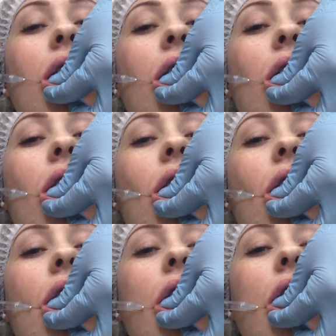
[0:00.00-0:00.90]
now
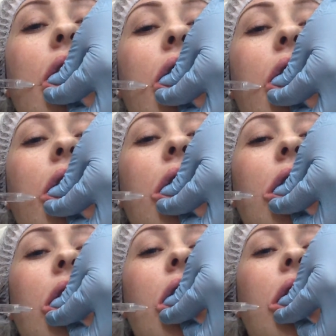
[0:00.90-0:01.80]
with these
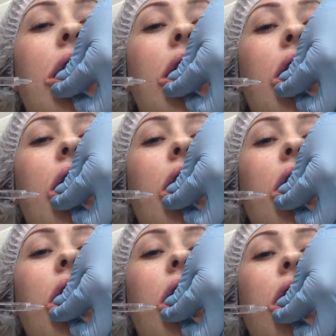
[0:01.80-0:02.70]
cannula
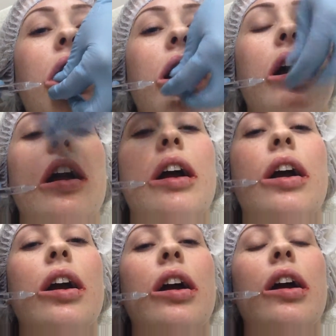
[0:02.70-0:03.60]
treatments it is much more